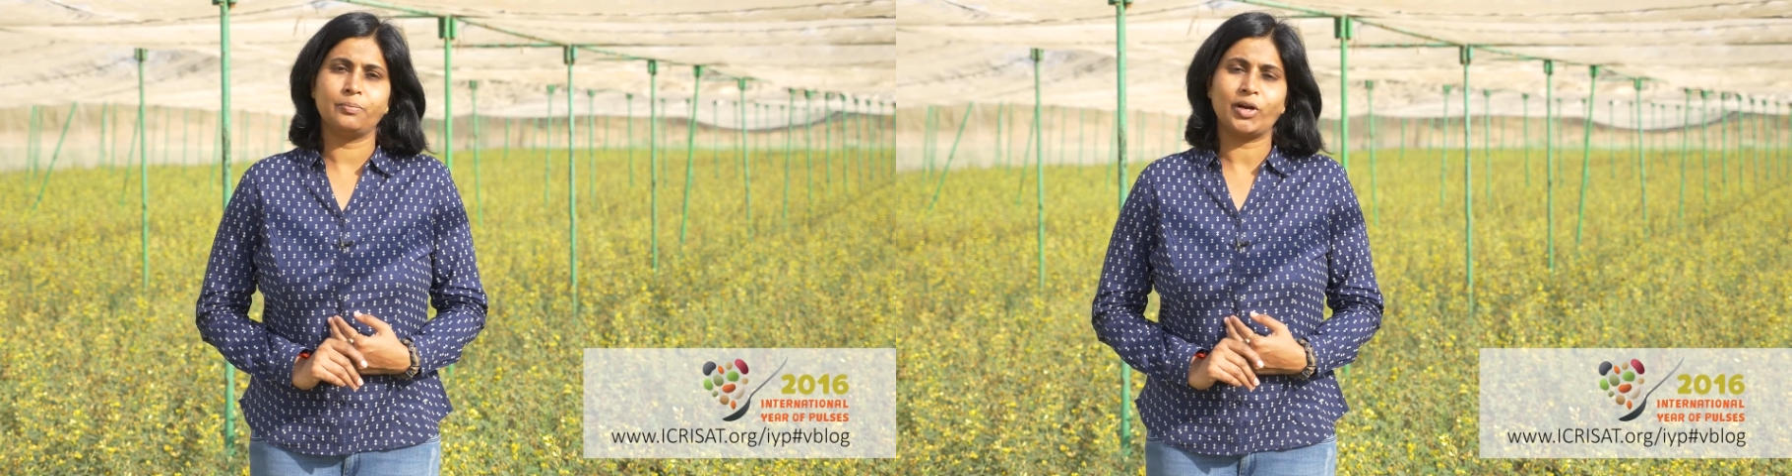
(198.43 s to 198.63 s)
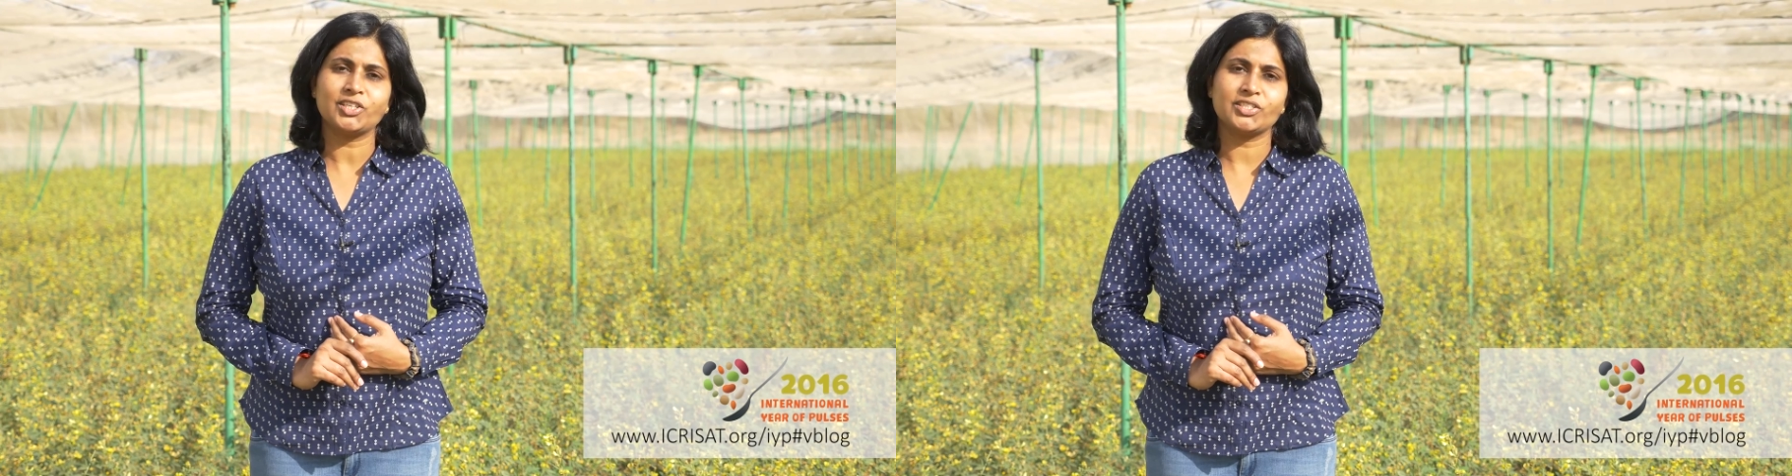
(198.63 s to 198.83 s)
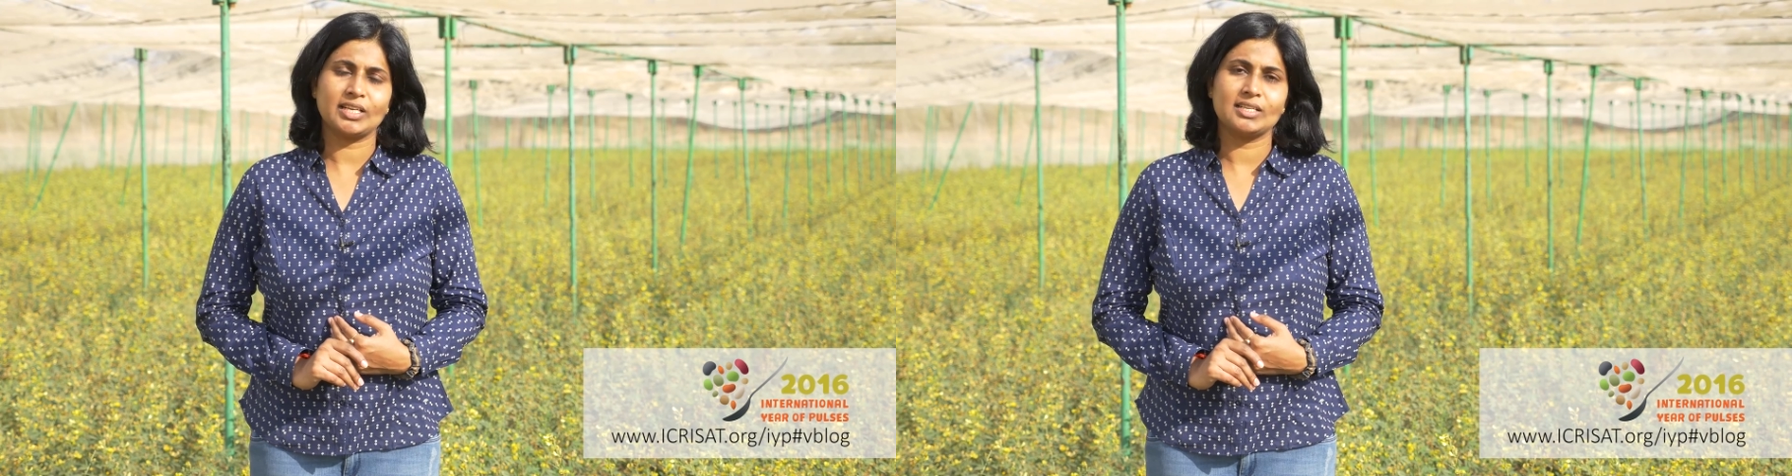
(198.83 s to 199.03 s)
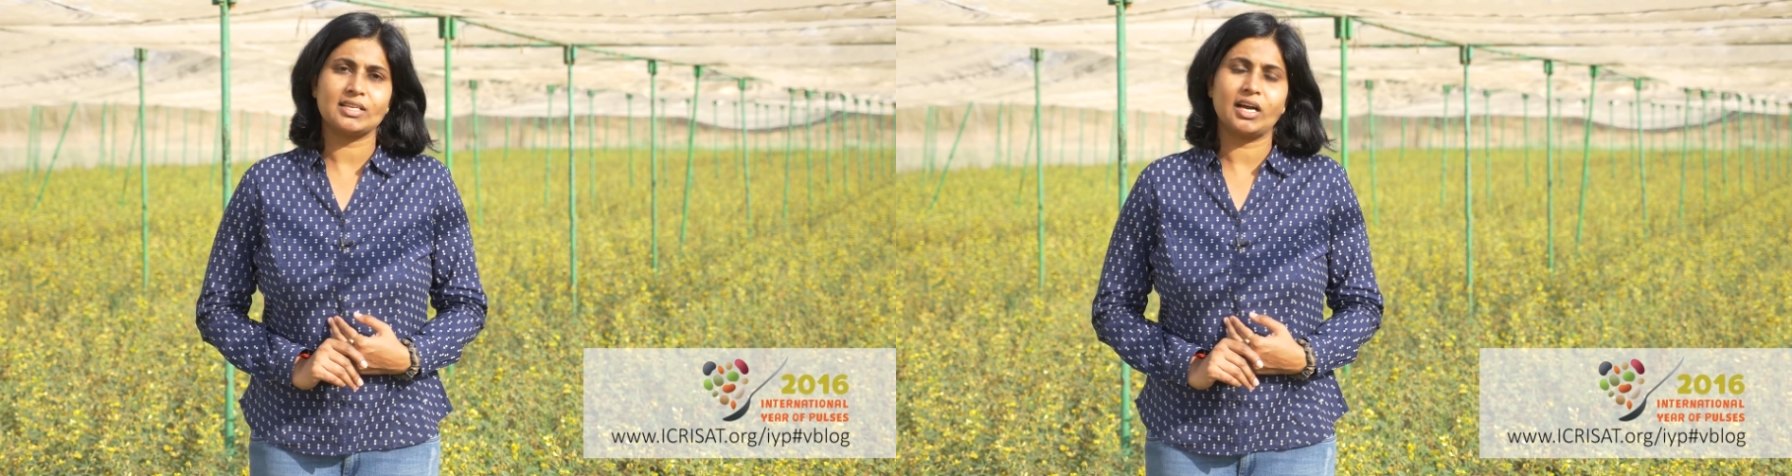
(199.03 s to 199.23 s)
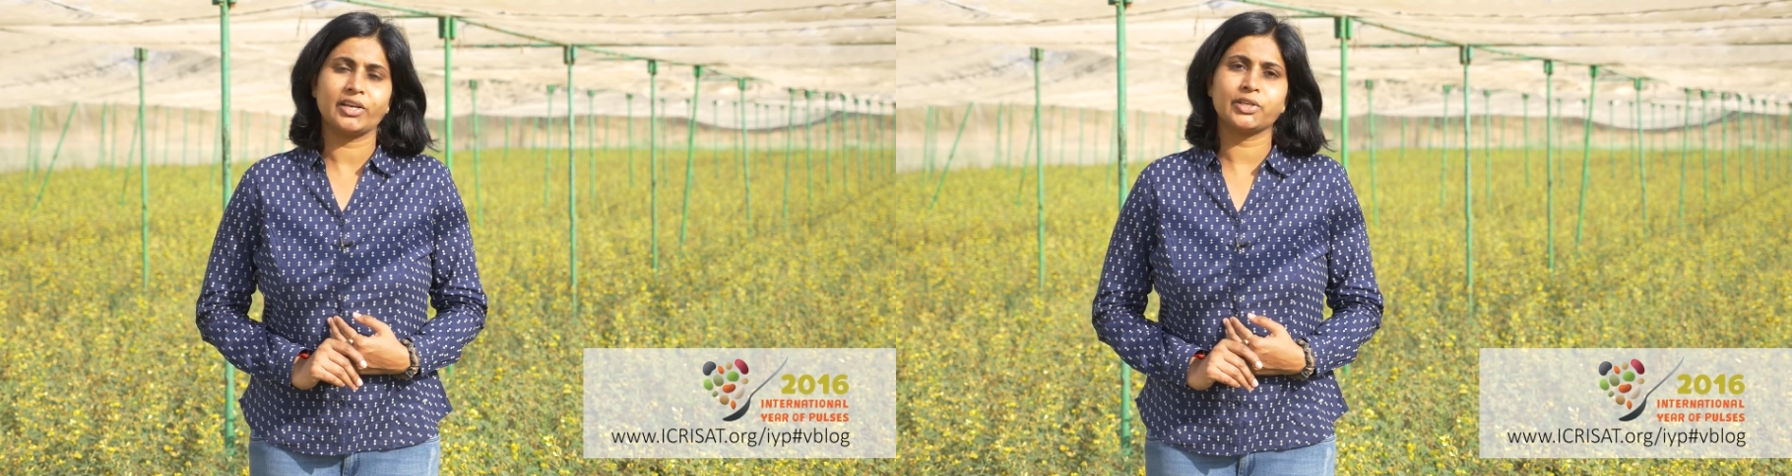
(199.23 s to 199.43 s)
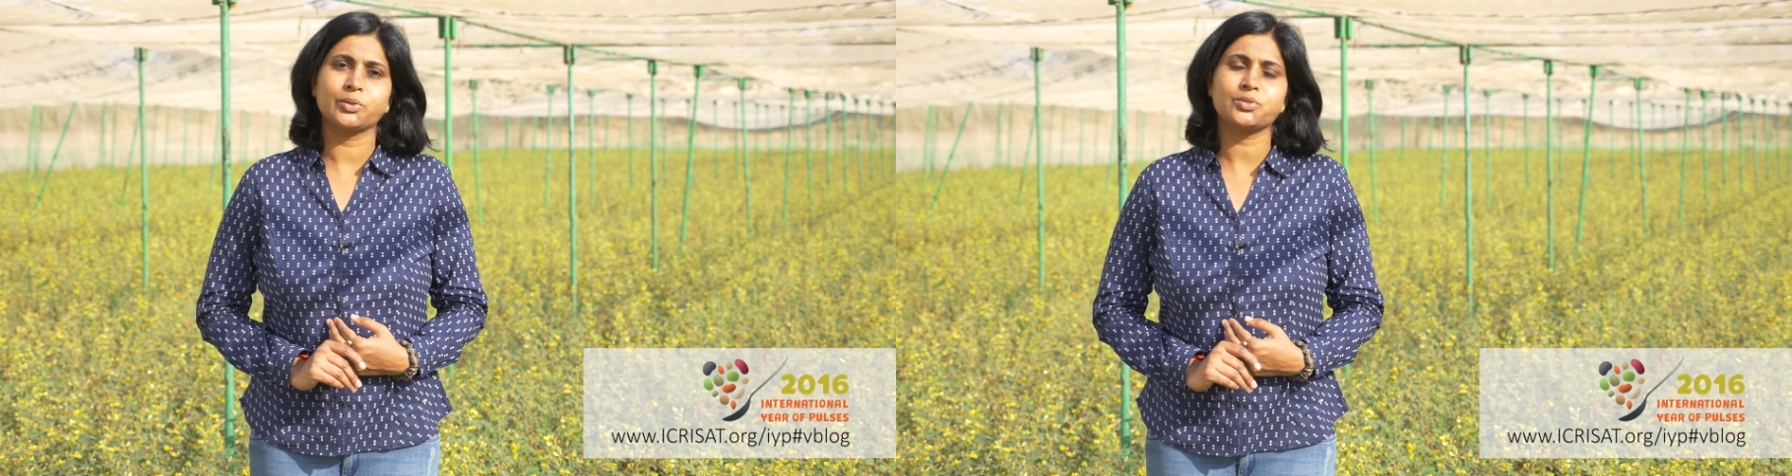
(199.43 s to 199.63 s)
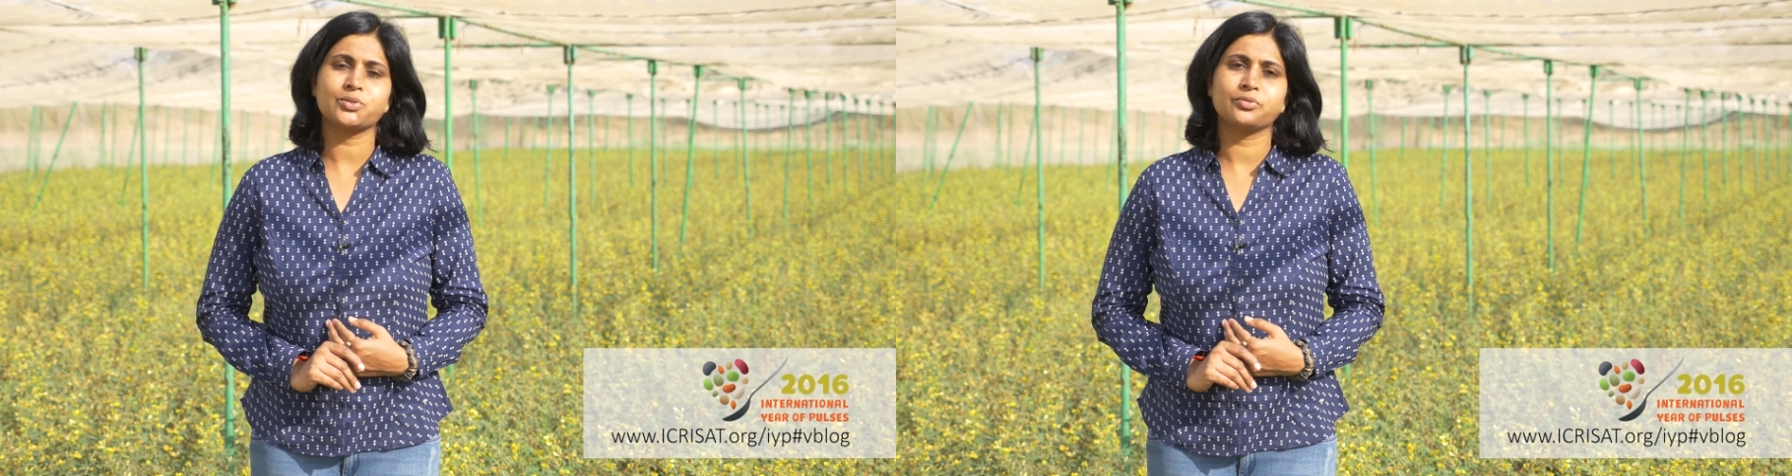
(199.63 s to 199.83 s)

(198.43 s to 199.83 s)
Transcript: pod shells are used